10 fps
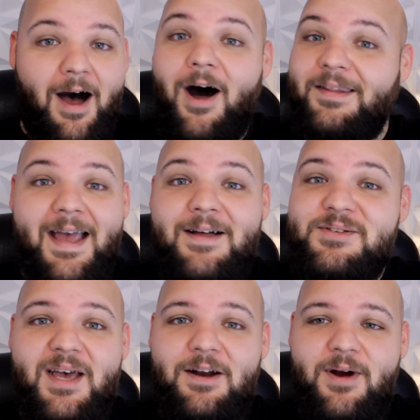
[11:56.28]
on the
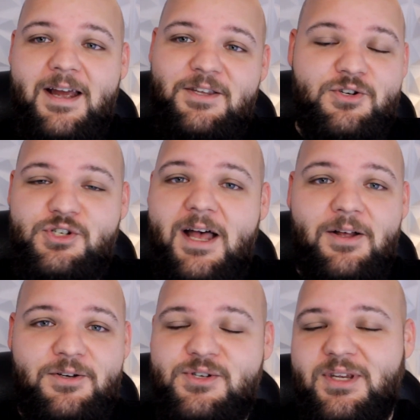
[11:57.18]
outside, right? Your
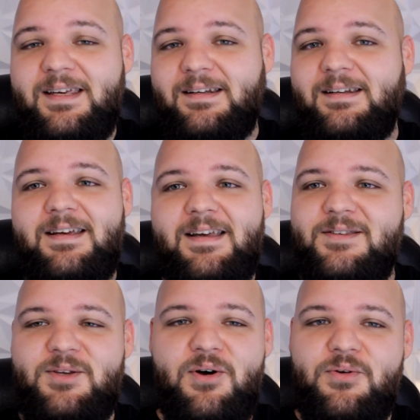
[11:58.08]
shell, your skin.
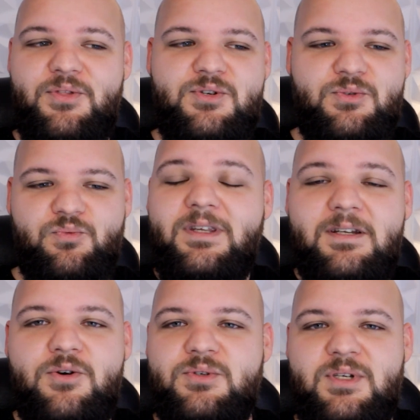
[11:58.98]
So there's really
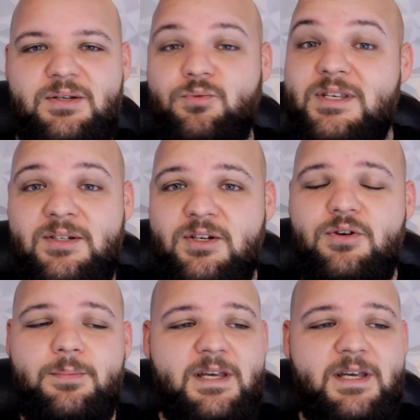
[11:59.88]
no reason to do it,